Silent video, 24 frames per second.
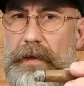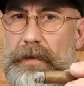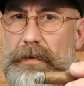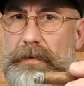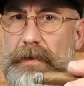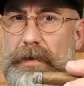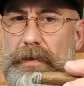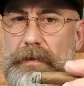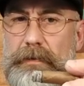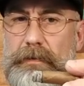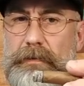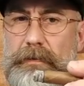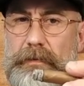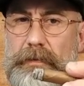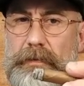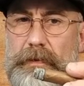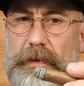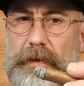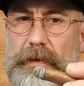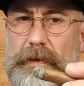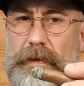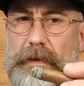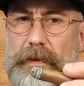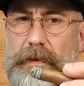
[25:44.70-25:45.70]
And
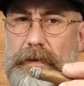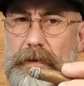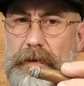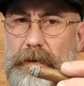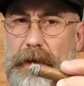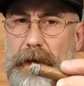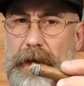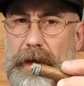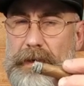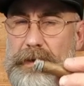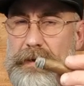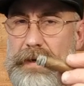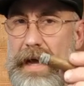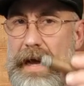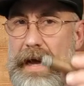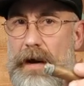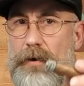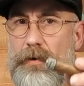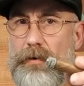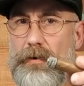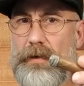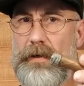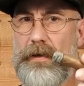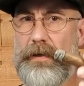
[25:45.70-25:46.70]

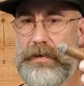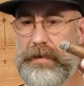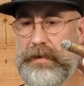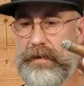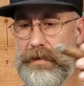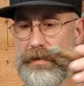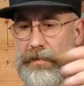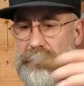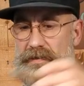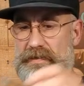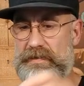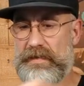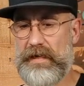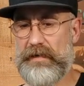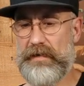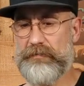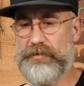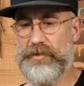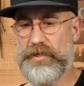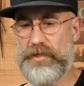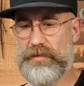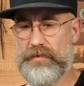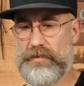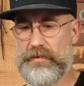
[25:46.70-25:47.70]
now, instead
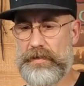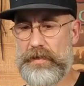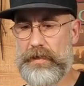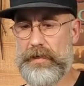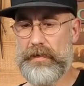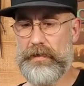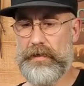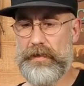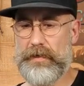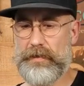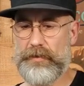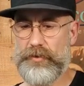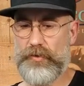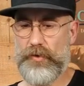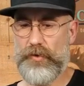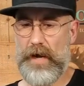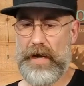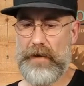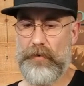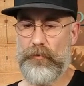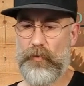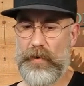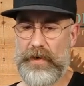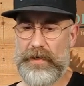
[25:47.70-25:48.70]
of just a
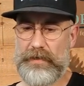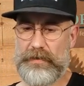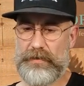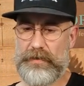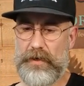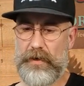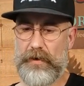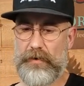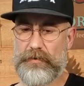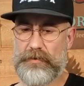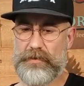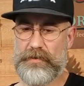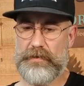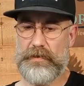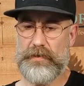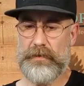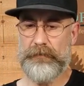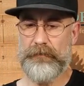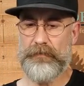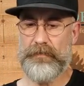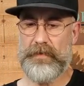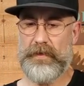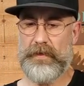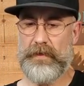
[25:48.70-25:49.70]
dry wheat toast,